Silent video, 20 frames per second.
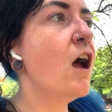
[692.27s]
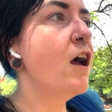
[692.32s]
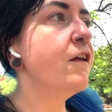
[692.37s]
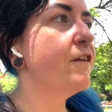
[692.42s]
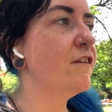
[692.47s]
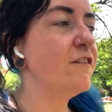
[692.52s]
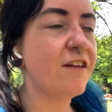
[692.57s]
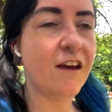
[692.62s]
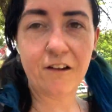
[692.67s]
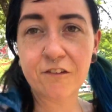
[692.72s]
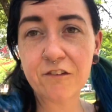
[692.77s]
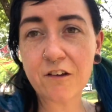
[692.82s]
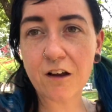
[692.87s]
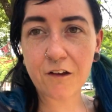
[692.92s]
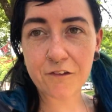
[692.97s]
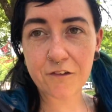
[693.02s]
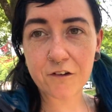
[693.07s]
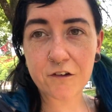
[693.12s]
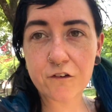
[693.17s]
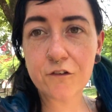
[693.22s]
The
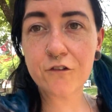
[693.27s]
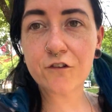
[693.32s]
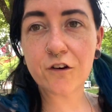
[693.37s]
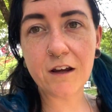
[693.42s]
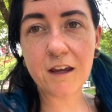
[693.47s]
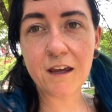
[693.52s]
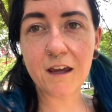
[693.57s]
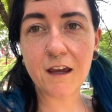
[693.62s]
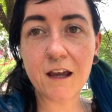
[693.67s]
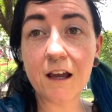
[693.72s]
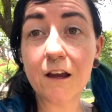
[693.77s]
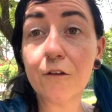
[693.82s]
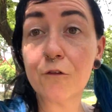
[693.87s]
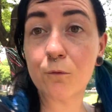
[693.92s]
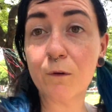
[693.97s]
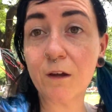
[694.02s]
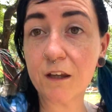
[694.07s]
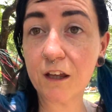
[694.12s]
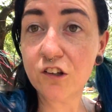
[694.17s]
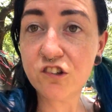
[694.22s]
textiles industry here is
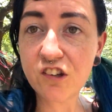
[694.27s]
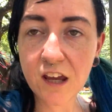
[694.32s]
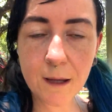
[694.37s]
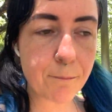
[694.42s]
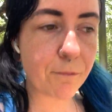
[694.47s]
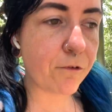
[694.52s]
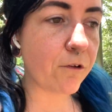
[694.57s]
really cheap,